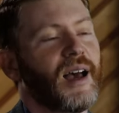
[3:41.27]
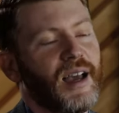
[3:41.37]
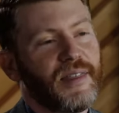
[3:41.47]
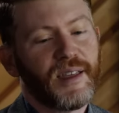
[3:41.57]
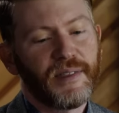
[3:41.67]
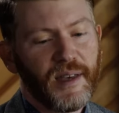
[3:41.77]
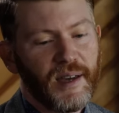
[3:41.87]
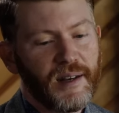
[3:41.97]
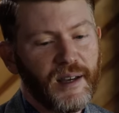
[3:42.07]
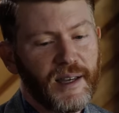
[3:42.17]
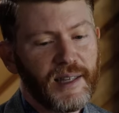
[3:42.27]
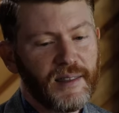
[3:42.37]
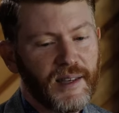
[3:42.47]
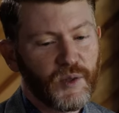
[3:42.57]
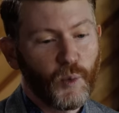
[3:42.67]
I think that uh, in
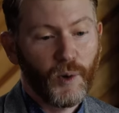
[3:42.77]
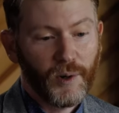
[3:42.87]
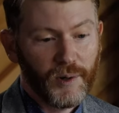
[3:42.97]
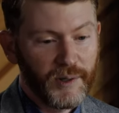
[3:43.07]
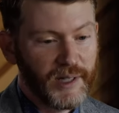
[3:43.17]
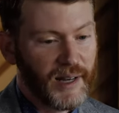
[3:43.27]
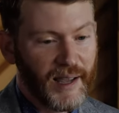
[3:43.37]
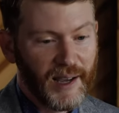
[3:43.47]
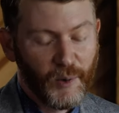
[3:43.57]
this world today,